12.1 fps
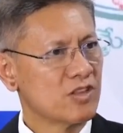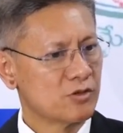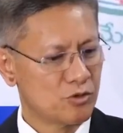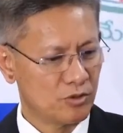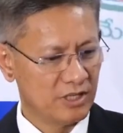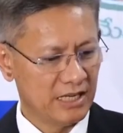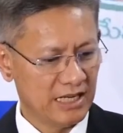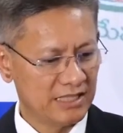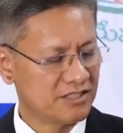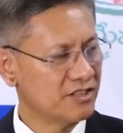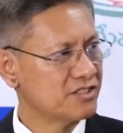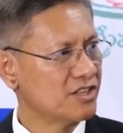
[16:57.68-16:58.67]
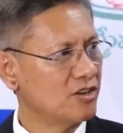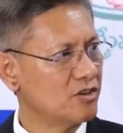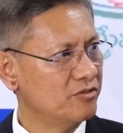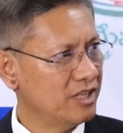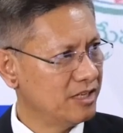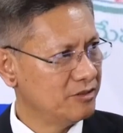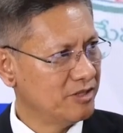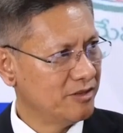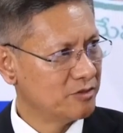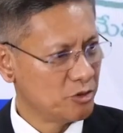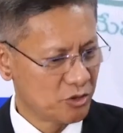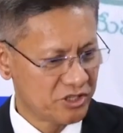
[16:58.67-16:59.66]
So as a result of that,
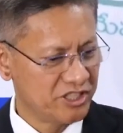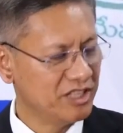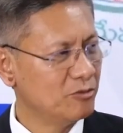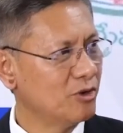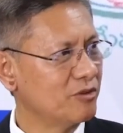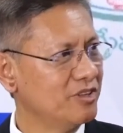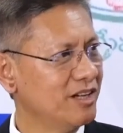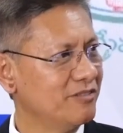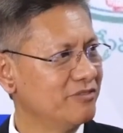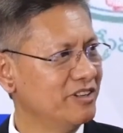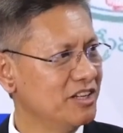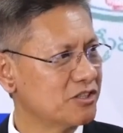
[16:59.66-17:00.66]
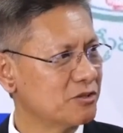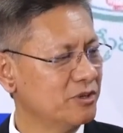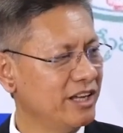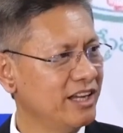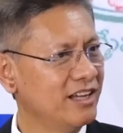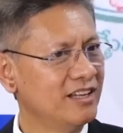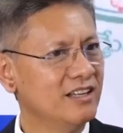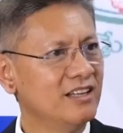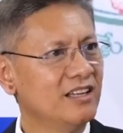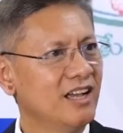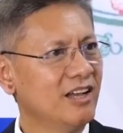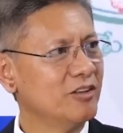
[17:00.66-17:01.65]
you're seeing what we have finished today,
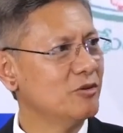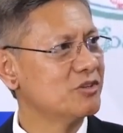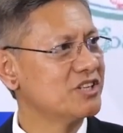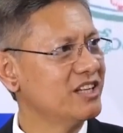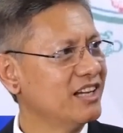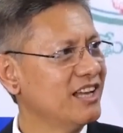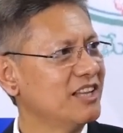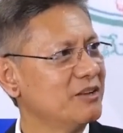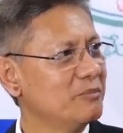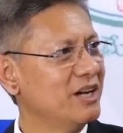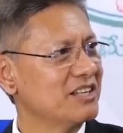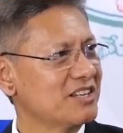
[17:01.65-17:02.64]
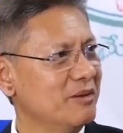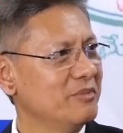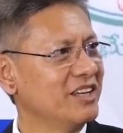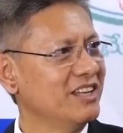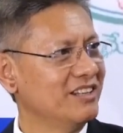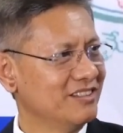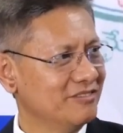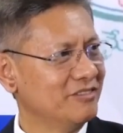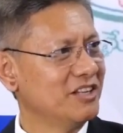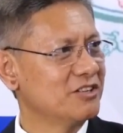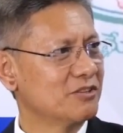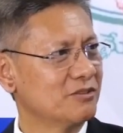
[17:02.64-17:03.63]
and you'll see another batch coming in
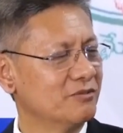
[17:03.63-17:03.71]
very